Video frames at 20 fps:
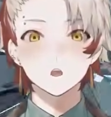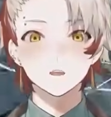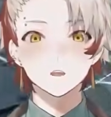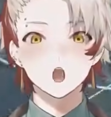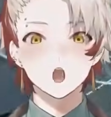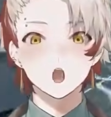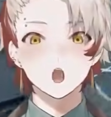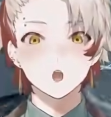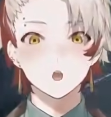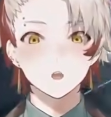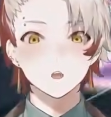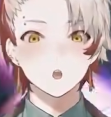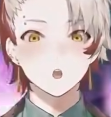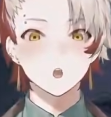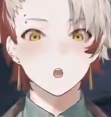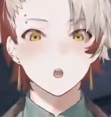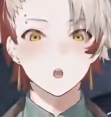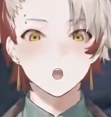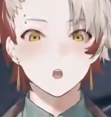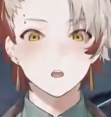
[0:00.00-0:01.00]
Dodge
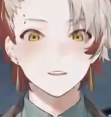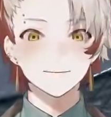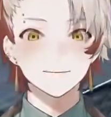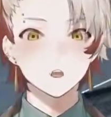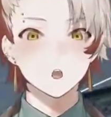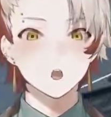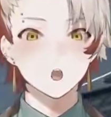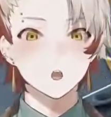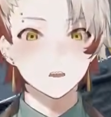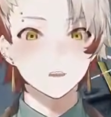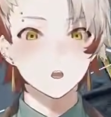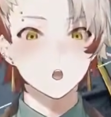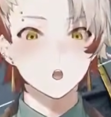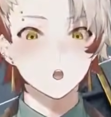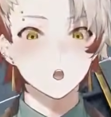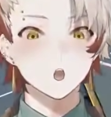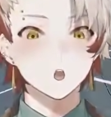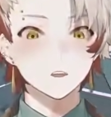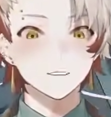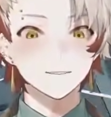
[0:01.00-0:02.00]
into Furlova
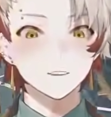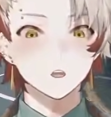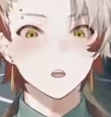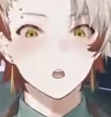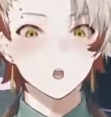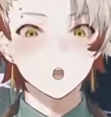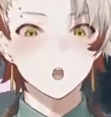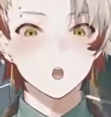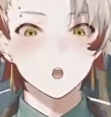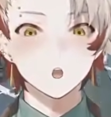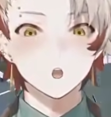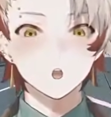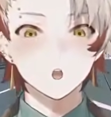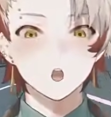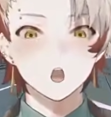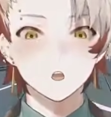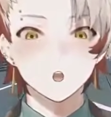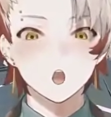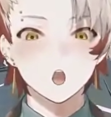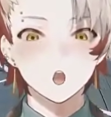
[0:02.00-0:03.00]
instantly. Get
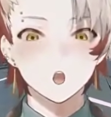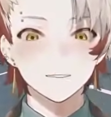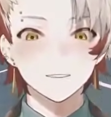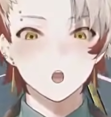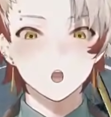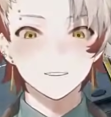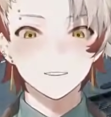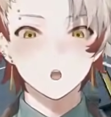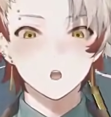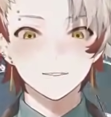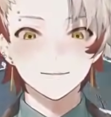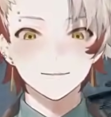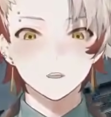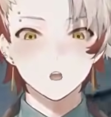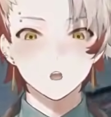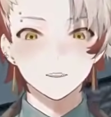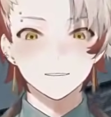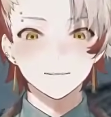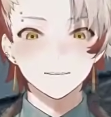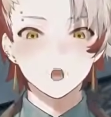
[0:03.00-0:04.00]
that no generation.
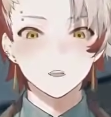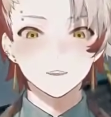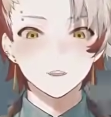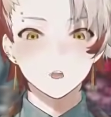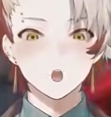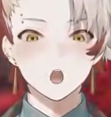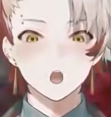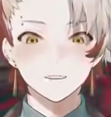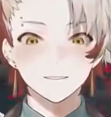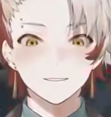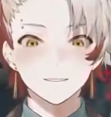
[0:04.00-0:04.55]
Boom. Double tap.